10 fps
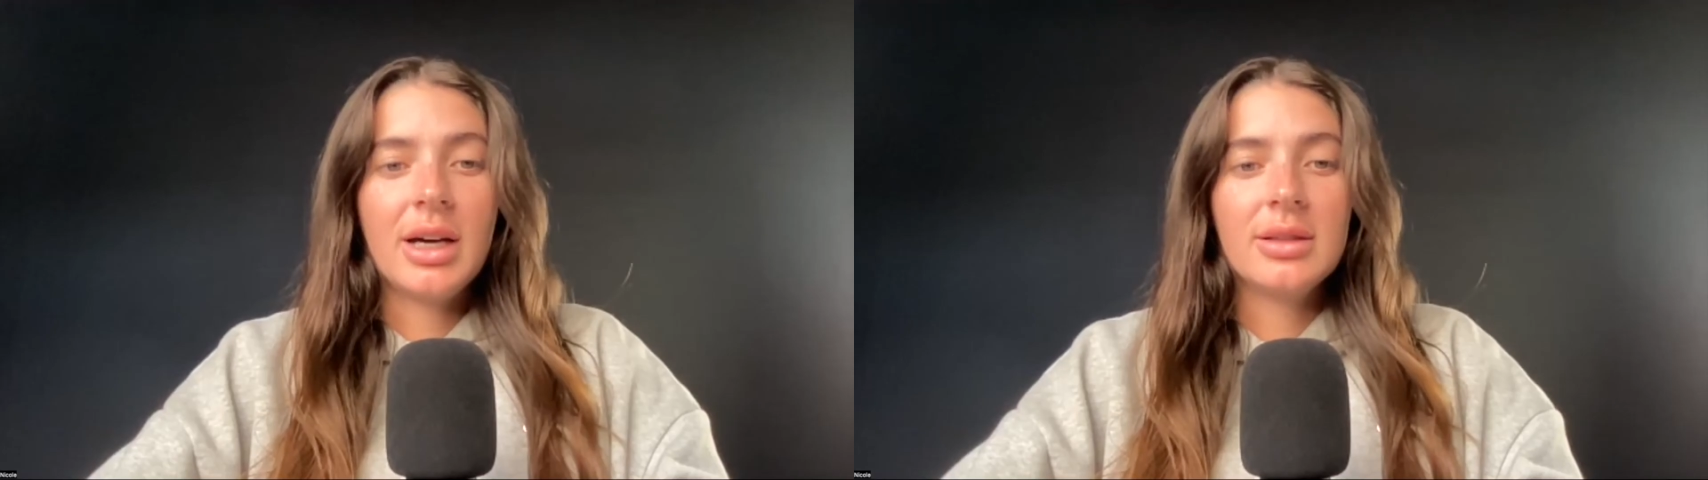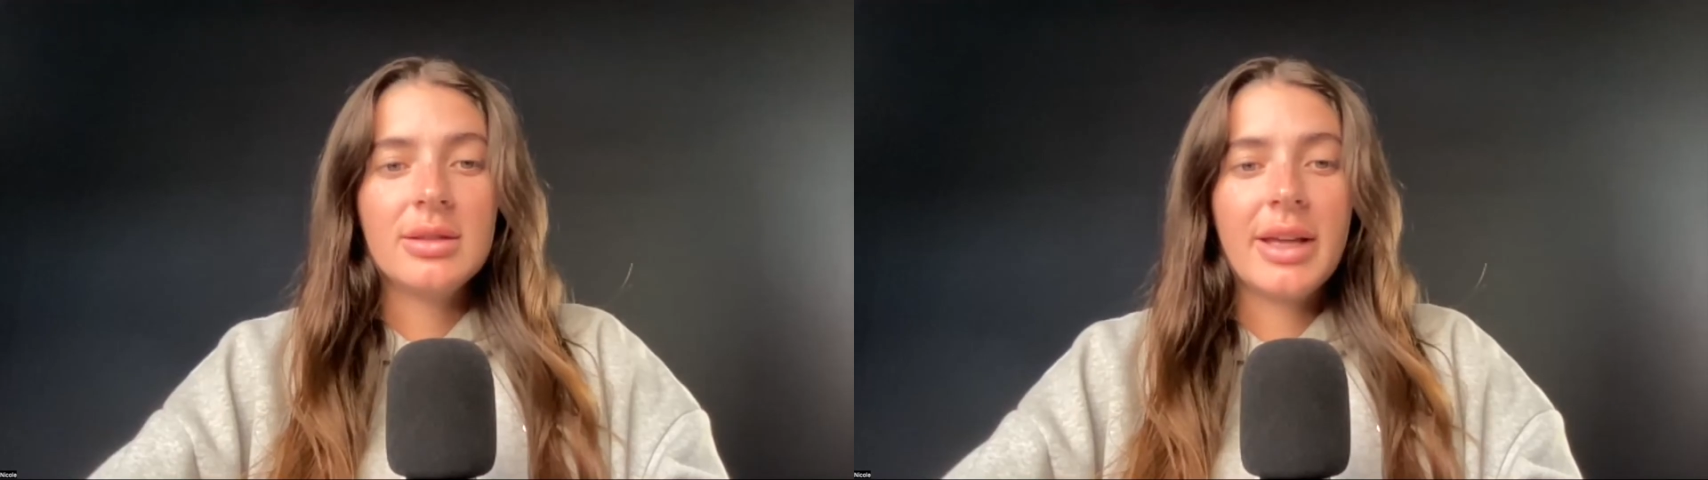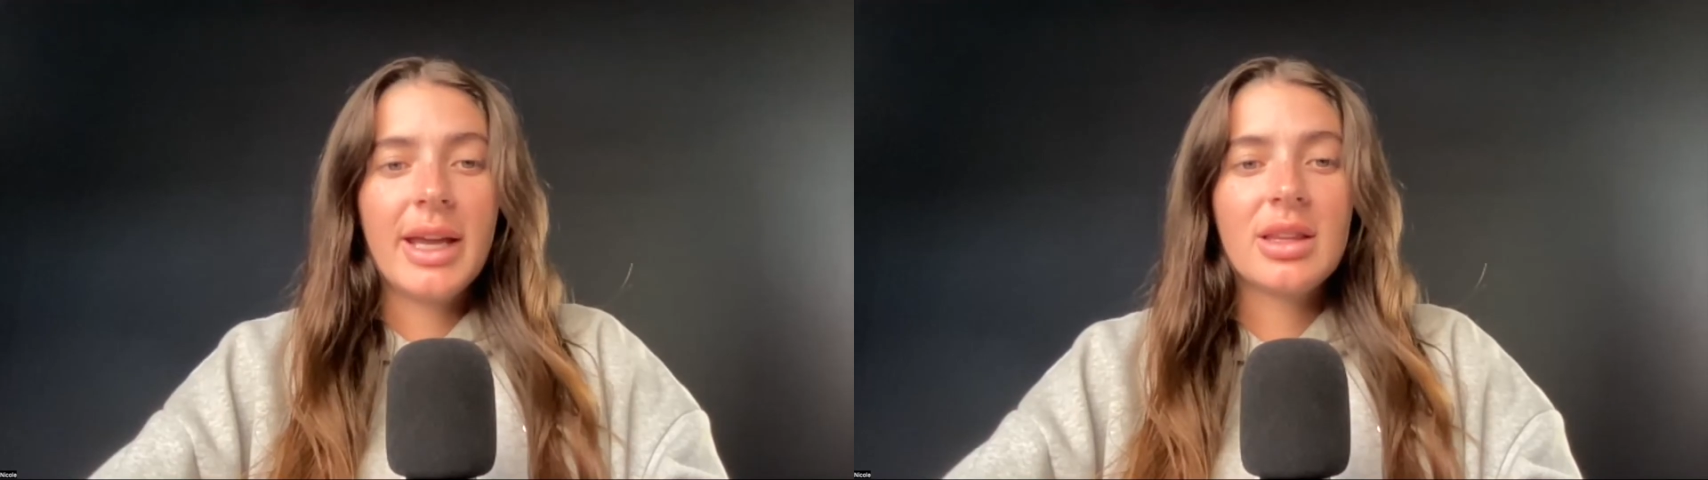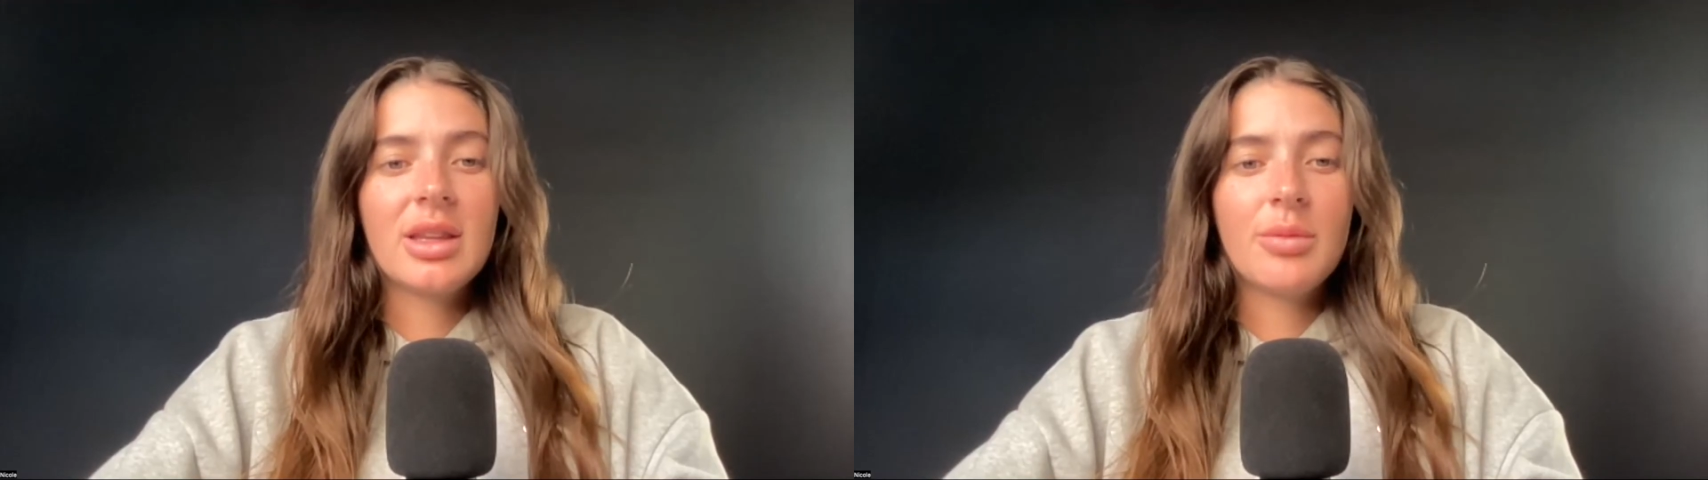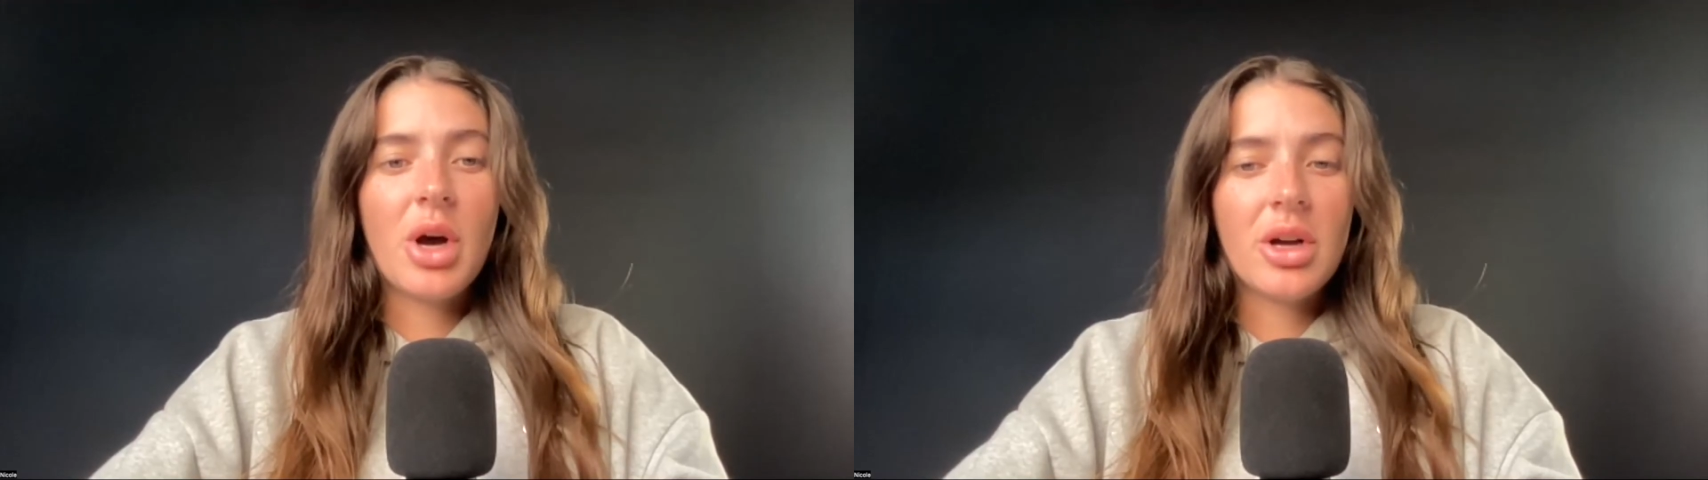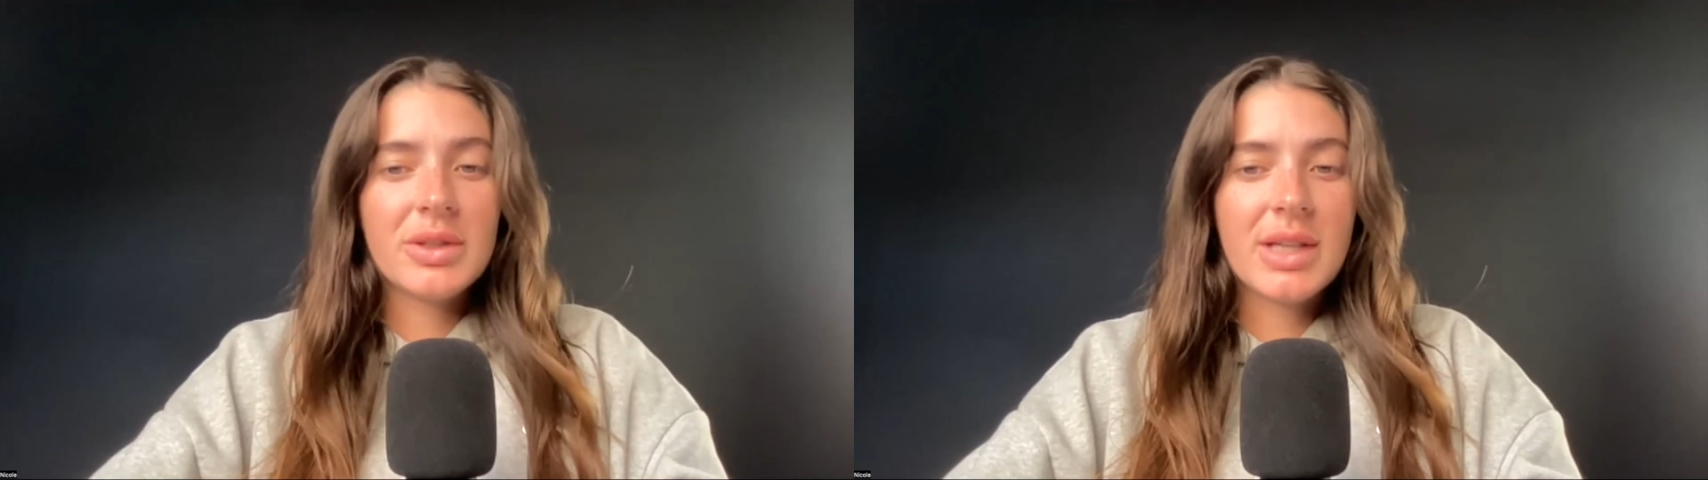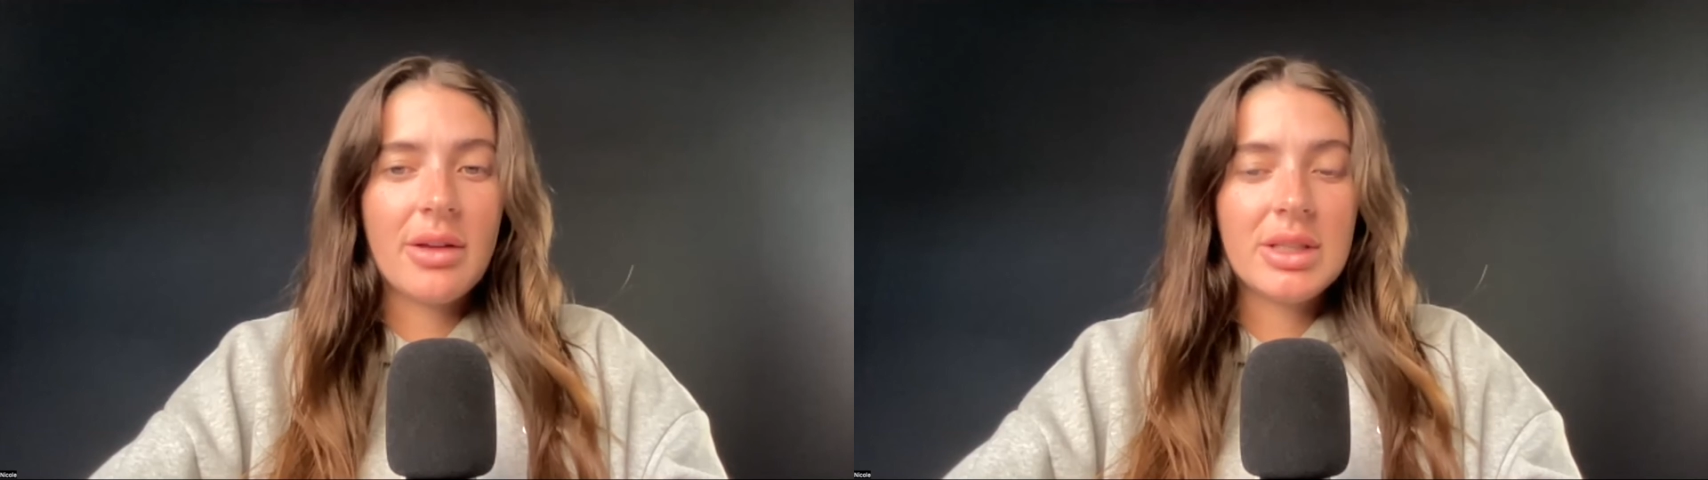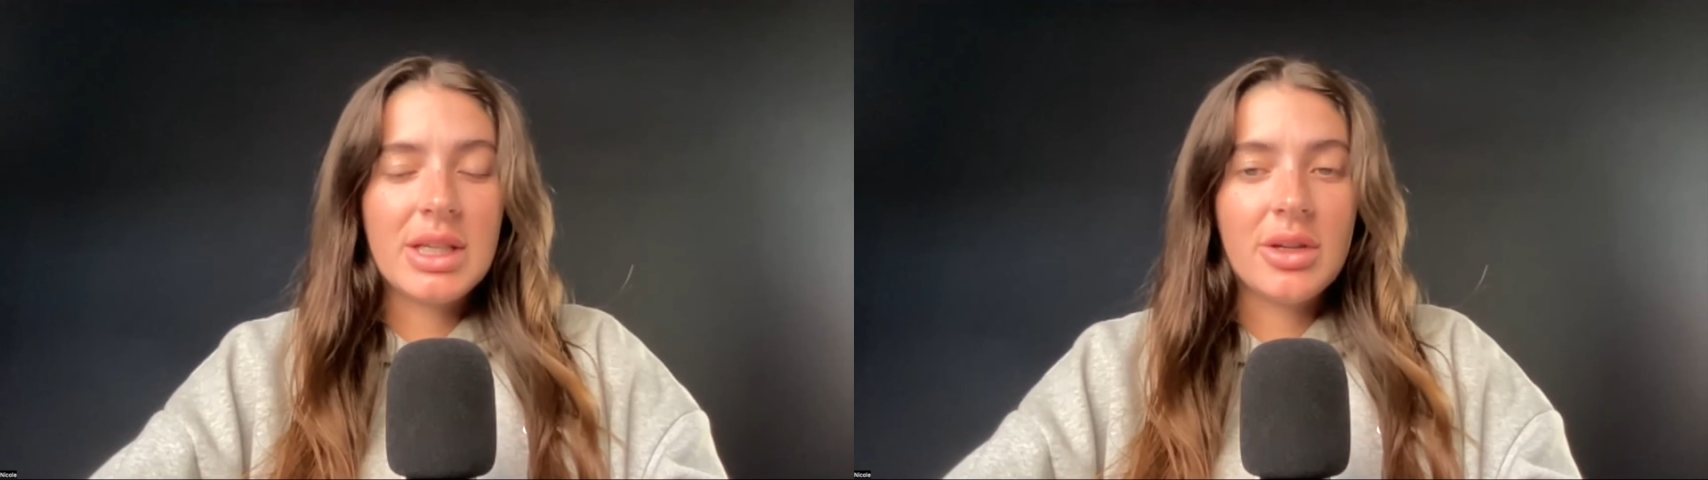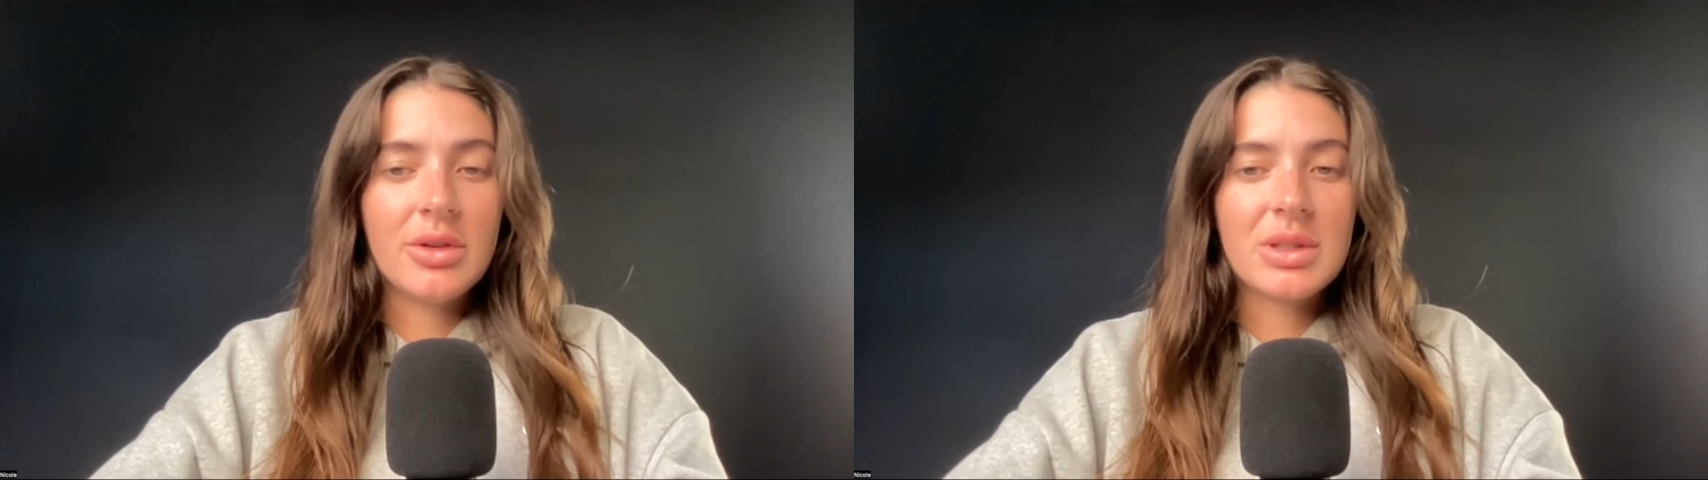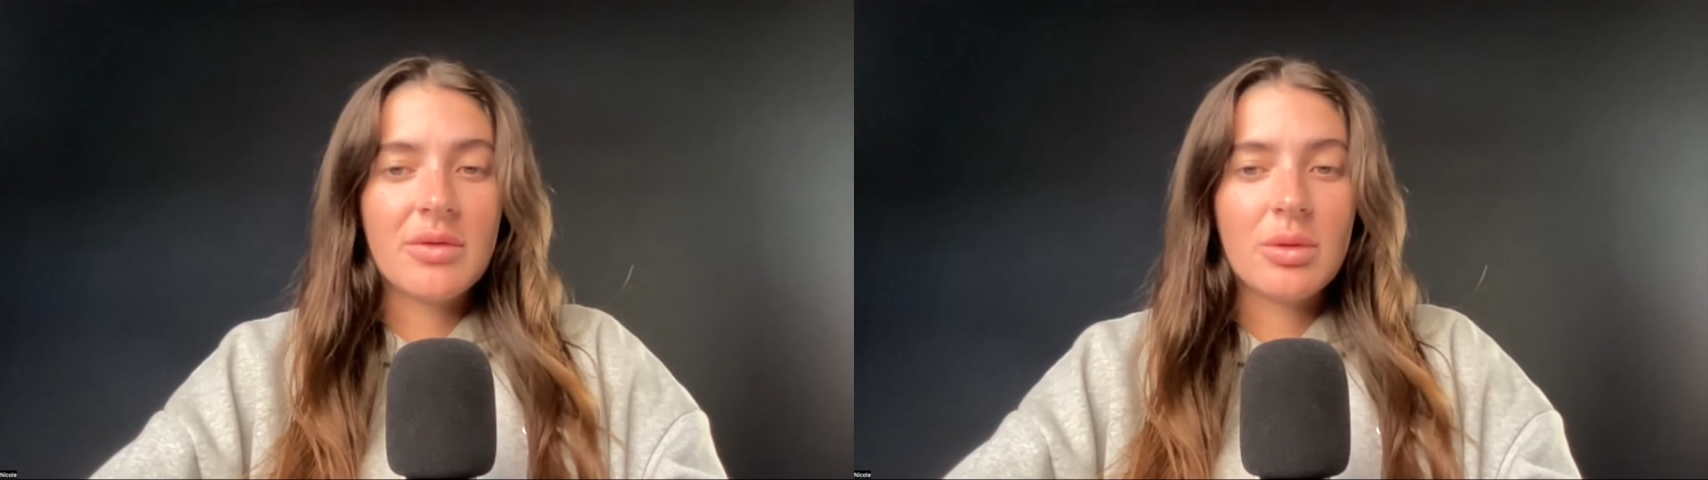Yeah. Like the Paul Saladinos of